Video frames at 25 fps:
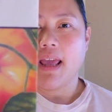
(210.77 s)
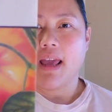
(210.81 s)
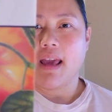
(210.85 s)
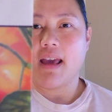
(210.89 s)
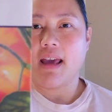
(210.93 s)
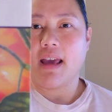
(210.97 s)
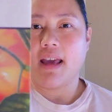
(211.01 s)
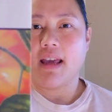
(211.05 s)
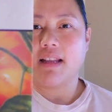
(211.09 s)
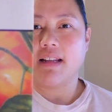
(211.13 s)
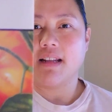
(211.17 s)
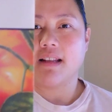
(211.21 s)

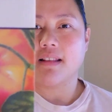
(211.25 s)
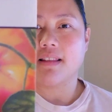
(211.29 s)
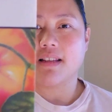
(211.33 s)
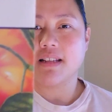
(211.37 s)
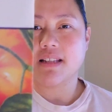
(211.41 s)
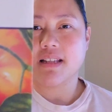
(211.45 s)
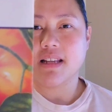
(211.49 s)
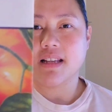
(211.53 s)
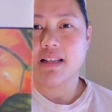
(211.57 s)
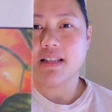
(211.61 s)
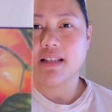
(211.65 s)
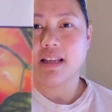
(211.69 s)
and
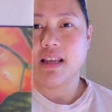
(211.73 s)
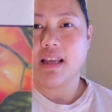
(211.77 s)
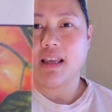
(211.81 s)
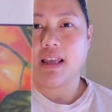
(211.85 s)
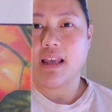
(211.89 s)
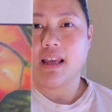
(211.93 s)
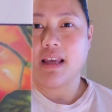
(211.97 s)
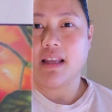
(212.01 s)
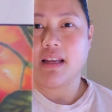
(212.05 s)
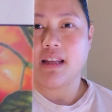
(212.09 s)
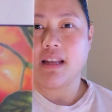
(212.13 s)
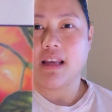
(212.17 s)
this is
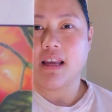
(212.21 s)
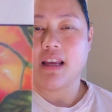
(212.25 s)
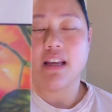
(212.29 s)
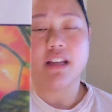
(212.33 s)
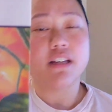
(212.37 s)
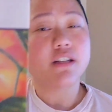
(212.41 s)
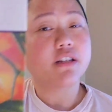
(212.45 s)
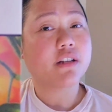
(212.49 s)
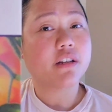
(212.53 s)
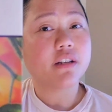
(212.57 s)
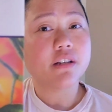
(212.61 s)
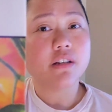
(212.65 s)
an
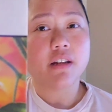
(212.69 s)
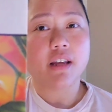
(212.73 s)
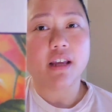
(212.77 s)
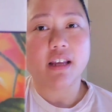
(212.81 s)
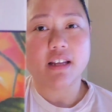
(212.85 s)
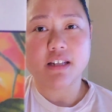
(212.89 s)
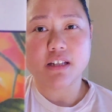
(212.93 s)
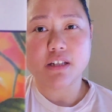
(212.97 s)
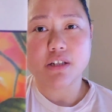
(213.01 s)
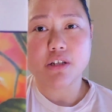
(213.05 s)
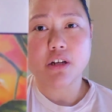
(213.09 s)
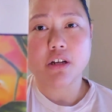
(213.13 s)

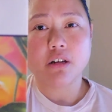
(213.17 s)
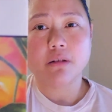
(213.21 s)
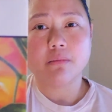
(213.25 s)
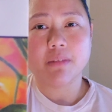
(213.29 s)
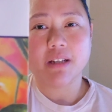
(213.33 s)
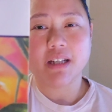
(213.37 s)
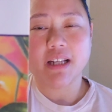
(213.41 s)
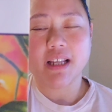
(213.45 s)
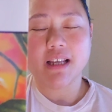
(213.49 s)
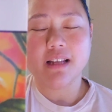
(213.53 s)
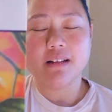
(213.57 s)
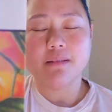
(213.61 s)

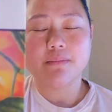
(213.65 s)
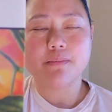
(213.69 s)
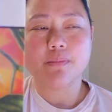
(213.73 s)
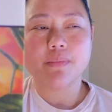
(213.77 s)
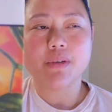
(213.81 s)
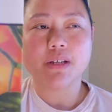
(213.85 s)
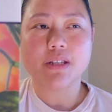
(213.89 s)
indeterminate,